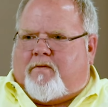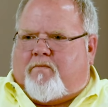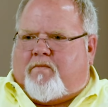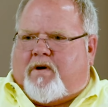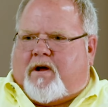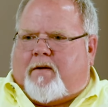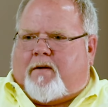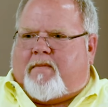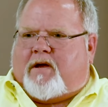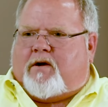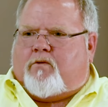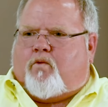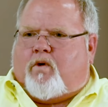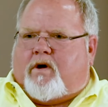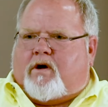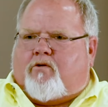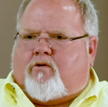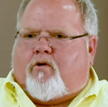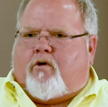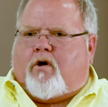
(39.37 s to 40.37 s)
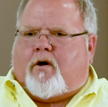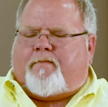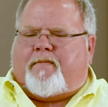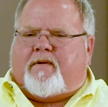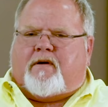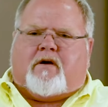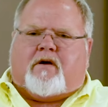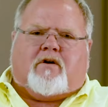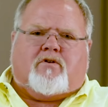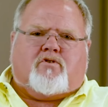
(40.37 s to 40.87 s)
but I mean, we grew up
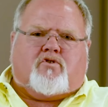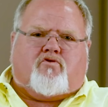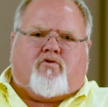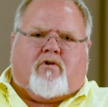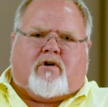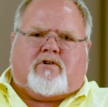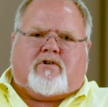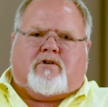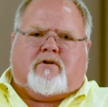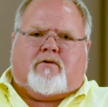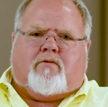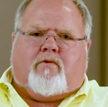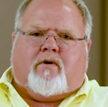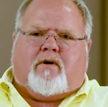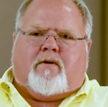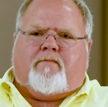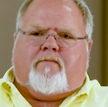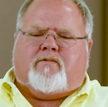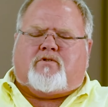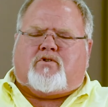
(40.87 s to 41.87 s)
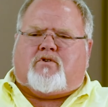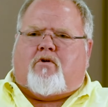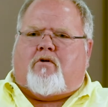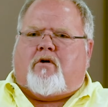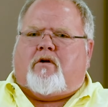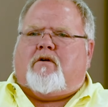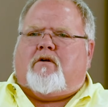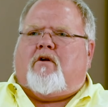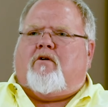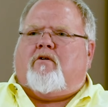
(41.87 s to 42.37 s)
in the construction. We
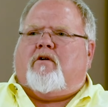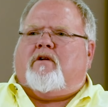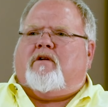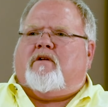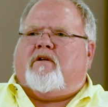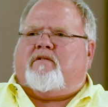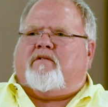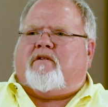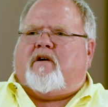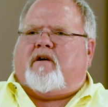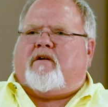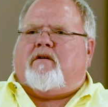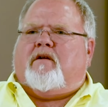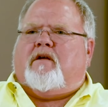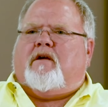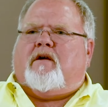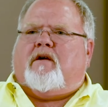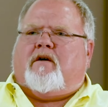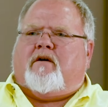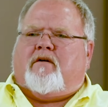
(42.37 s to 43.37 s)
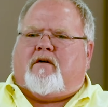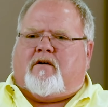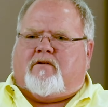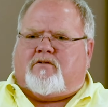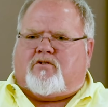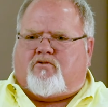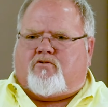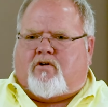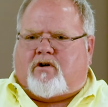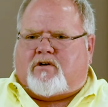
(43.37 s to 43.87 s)
started learning the technique of
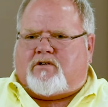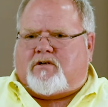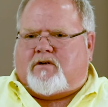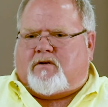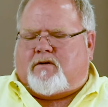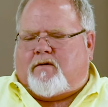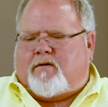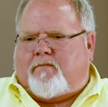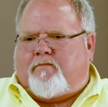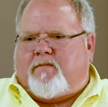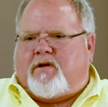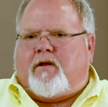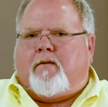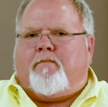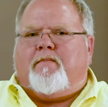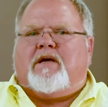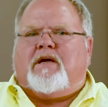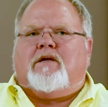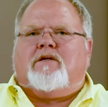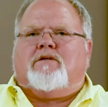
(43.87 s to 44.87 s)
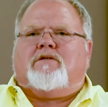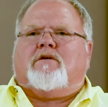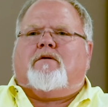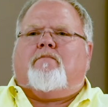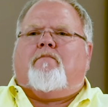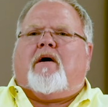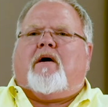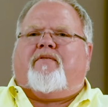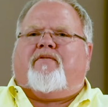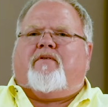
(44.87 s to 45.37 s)
construction, the, the means
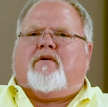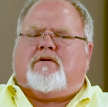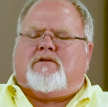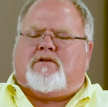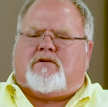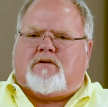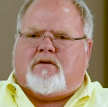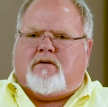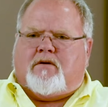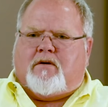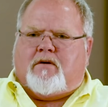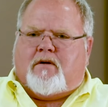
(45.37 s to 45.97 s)
and methods.